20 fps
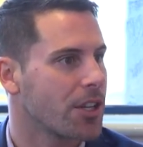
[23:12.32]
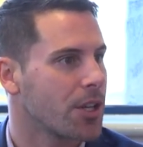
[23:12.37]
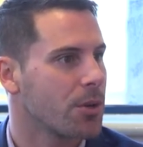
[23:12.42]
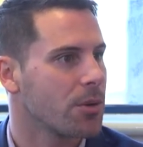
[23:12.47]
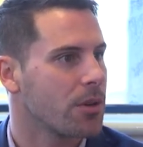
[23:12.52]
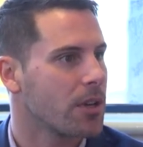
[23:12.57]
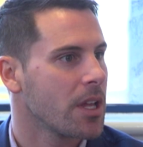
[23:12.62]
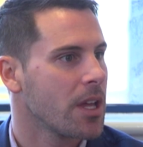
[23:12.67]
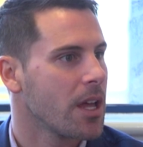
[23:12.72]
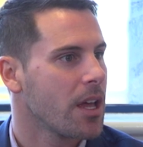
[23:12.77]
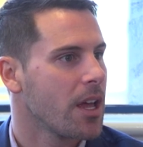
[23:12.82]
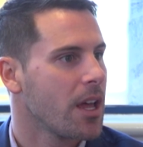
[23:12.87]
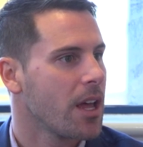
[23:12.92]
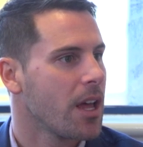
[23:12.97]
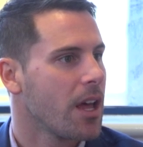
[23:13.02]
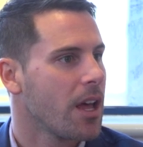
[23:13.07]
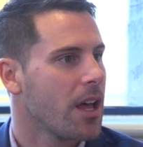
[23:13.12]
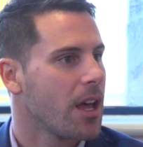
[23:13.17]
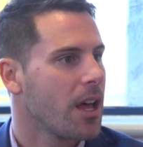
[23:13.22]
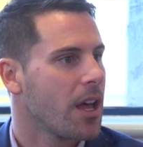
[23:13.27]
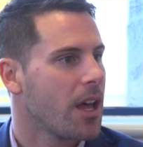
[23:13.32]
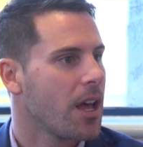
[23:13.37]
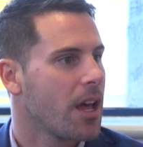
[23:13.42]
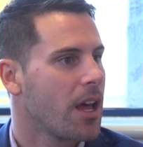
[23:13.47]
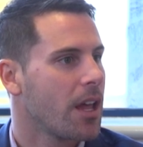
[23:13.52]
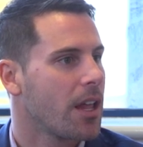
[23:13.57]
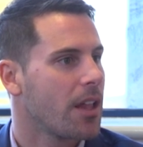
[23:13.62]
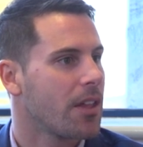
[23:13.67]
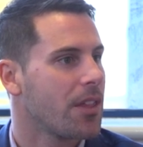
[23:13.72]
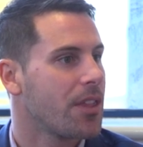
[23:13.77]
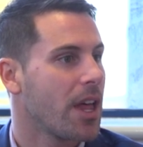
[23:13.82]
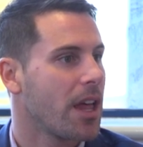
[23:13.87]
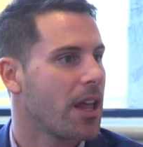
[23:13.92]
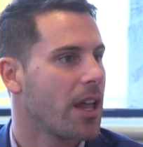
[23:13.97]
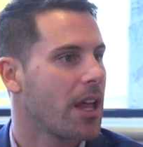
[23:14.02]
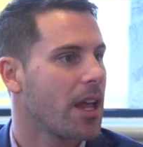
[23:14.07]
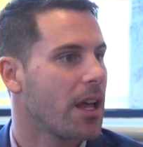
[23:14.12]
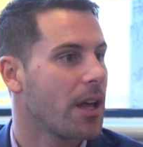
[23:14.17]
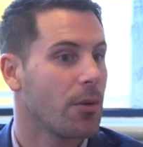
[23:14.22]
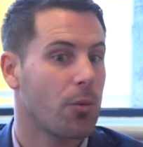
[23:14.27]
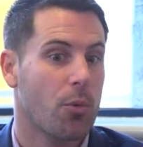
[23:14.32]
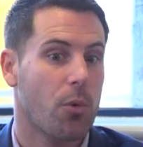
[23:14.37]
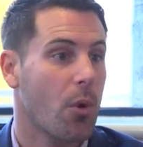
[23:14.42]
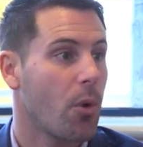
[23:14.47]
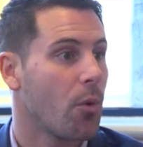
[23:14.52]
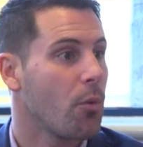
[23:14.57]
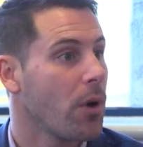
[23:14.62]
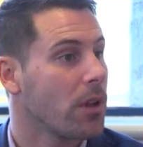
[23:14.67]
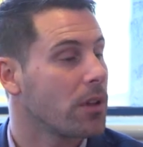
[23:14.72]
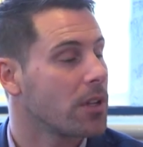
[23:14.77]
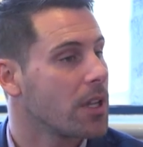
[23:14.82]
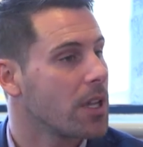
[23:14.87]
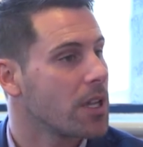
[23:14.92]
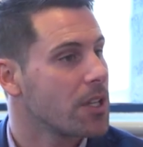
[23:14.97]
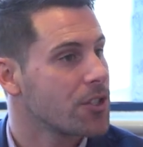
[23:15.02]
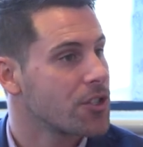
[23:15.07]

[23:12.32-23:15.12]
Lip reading: You could say she's like a saint, couldn't you? The equivalent.